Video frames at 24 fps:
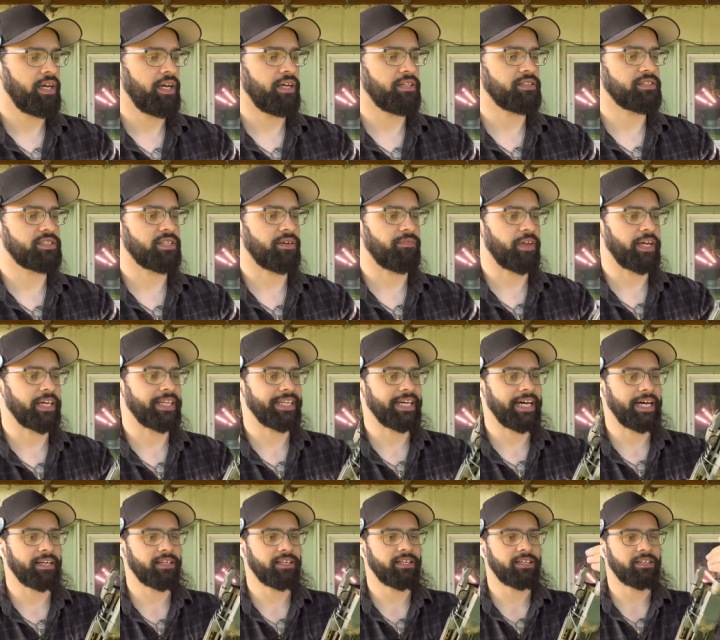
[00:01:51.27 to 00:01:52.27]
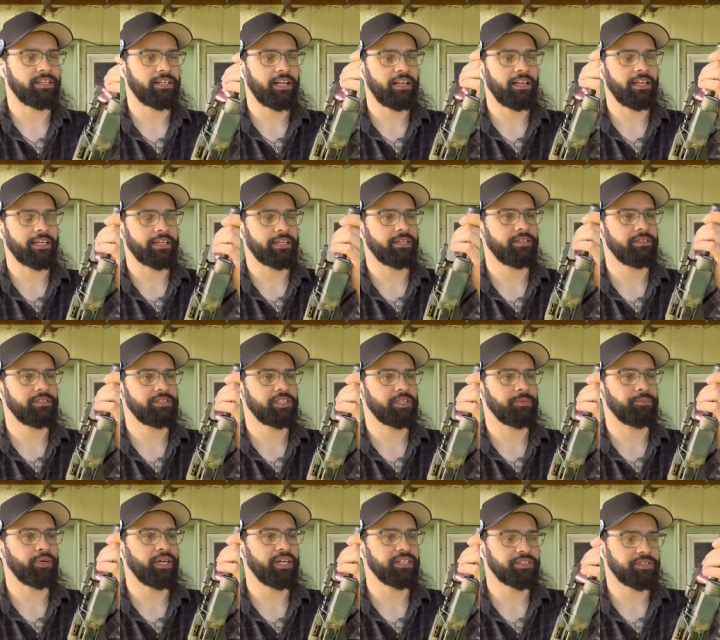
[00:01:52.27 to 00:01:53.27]
and stuff like that can click
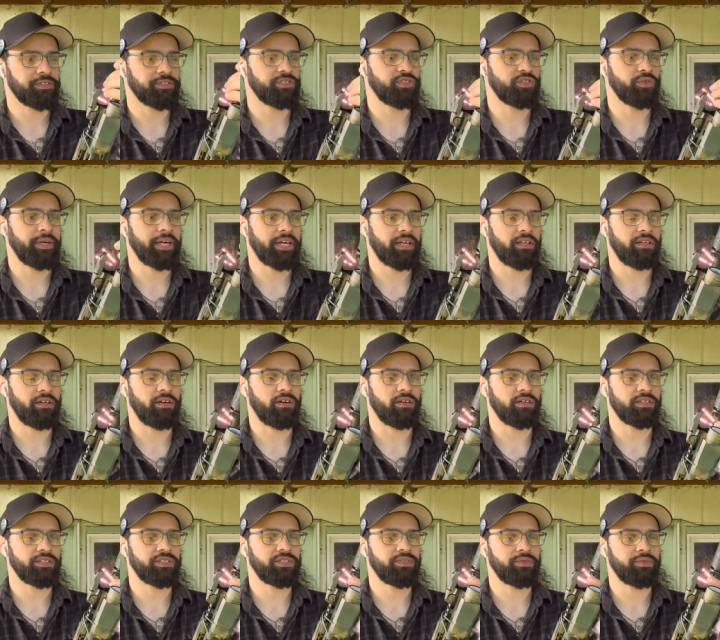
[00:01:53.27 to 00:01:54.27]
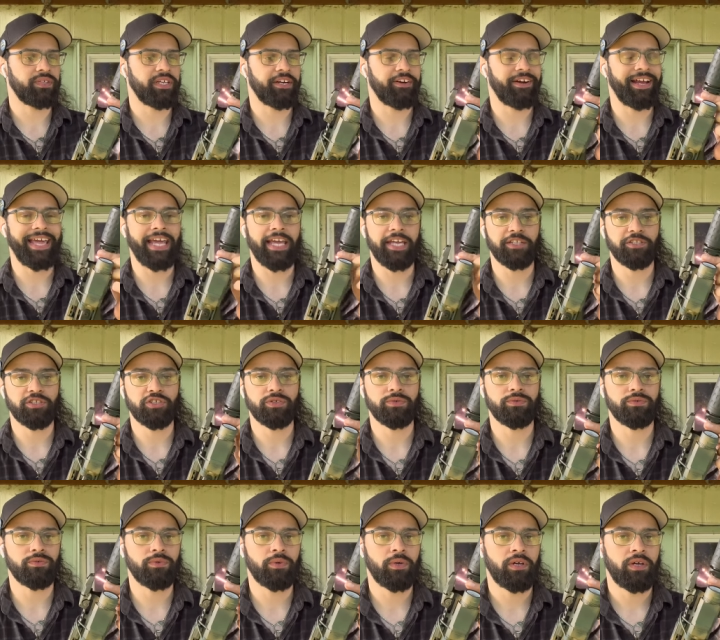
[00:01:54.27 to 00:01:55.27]
suppressors directly onto their
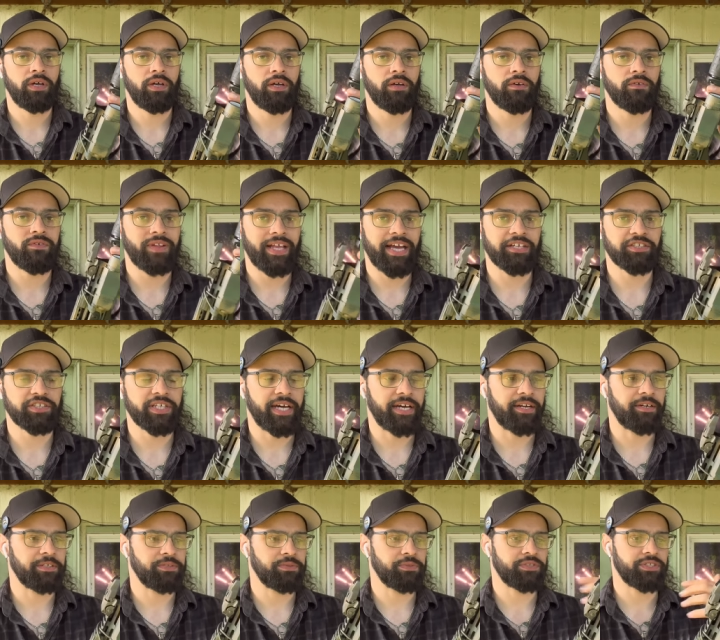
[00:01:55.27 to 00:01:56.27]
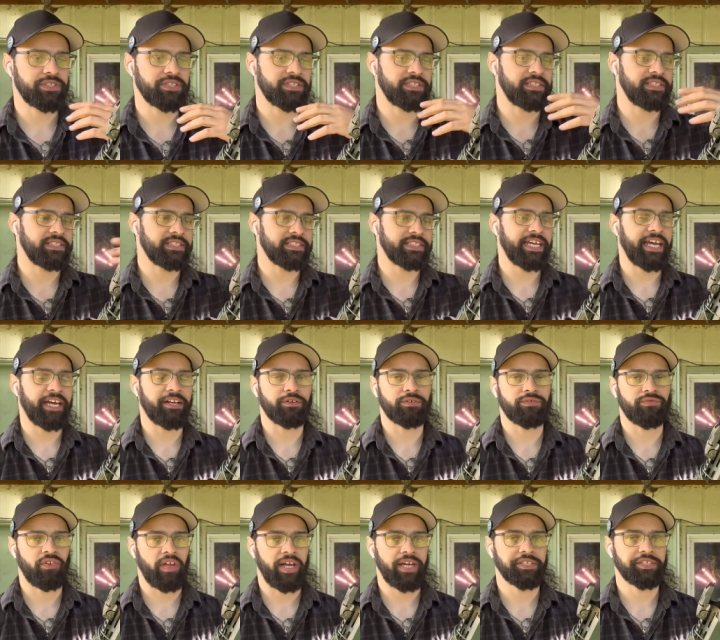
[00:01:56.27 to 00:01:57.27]
A2 flash hiders, which is the
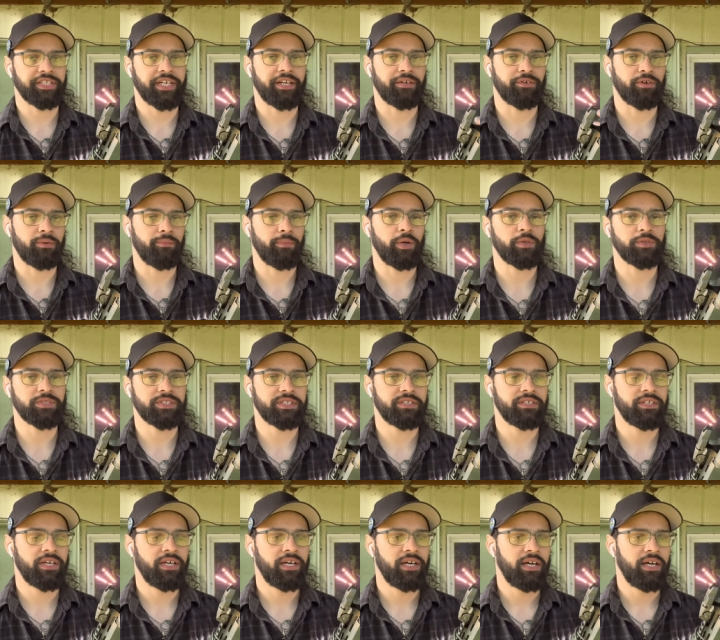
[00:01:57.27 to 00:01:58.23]
standard flash hider on most